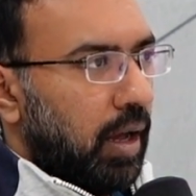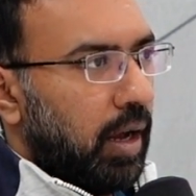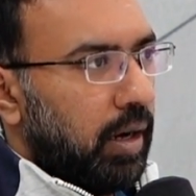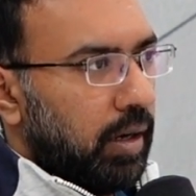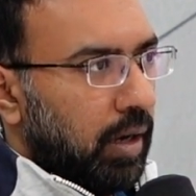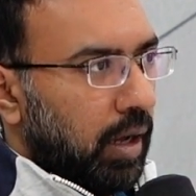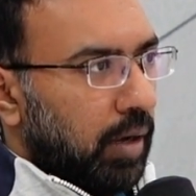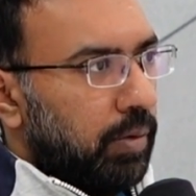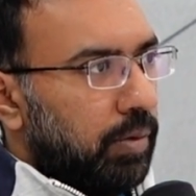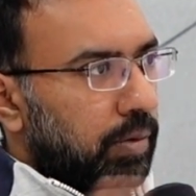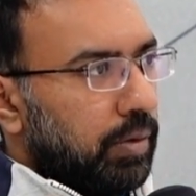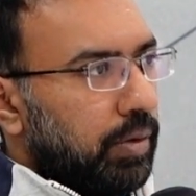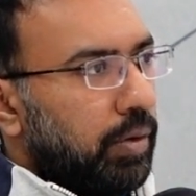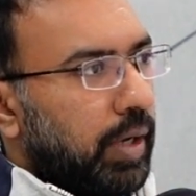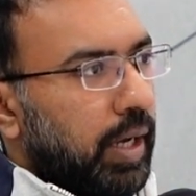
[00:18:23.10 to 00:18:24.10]
And
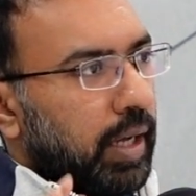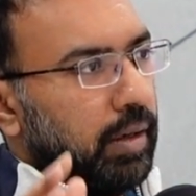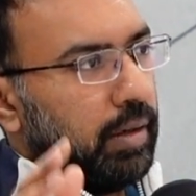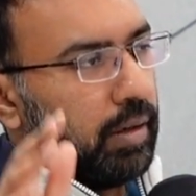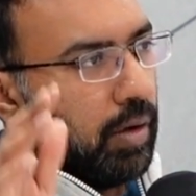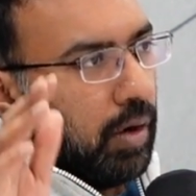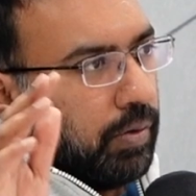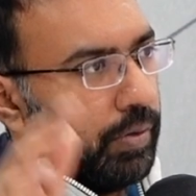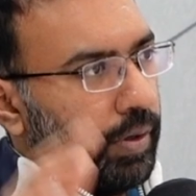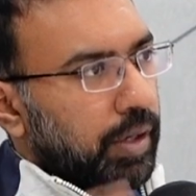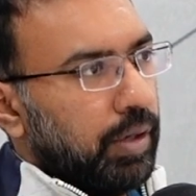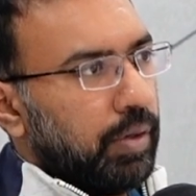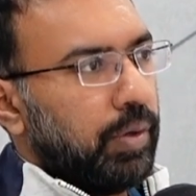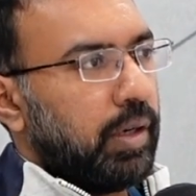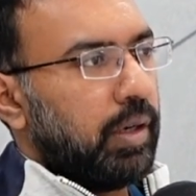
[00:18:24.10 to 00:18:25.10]
now you can configure
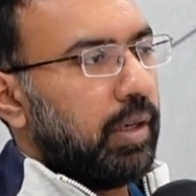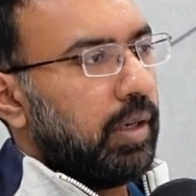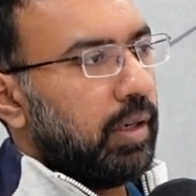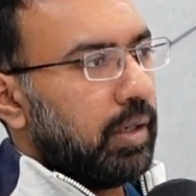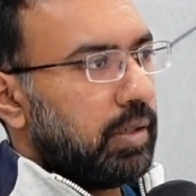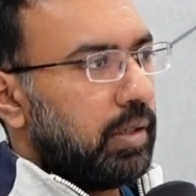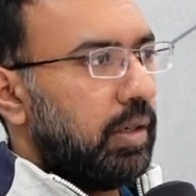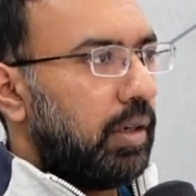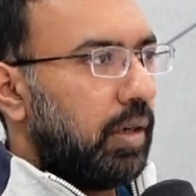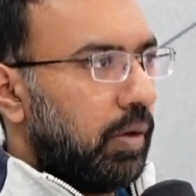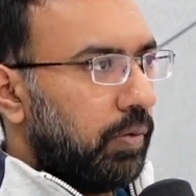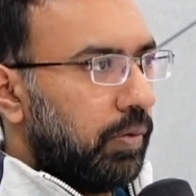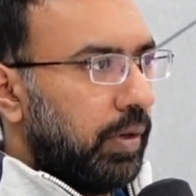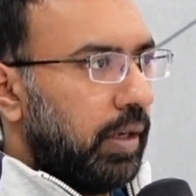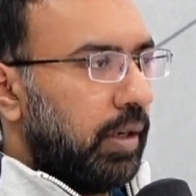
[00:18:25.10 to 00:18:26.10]
your DNS in
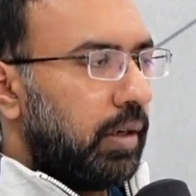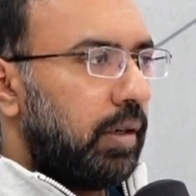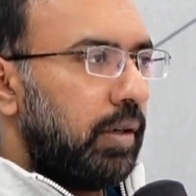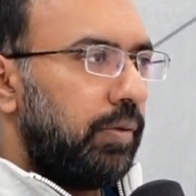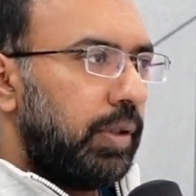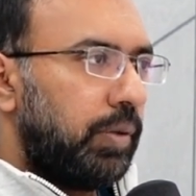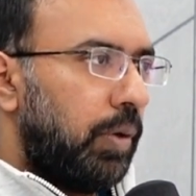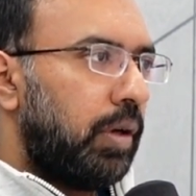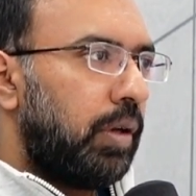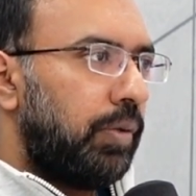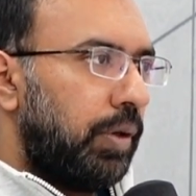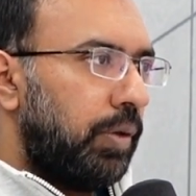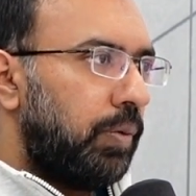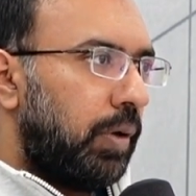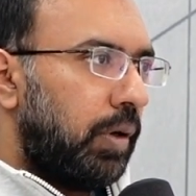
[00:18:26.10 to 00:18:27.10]
Cloudflare with
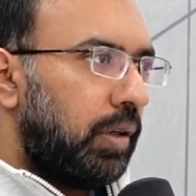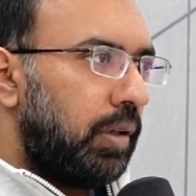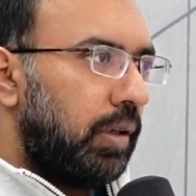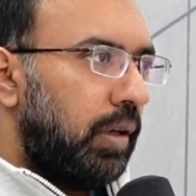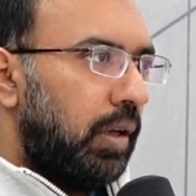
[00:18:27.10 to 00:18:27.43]
whatever you want.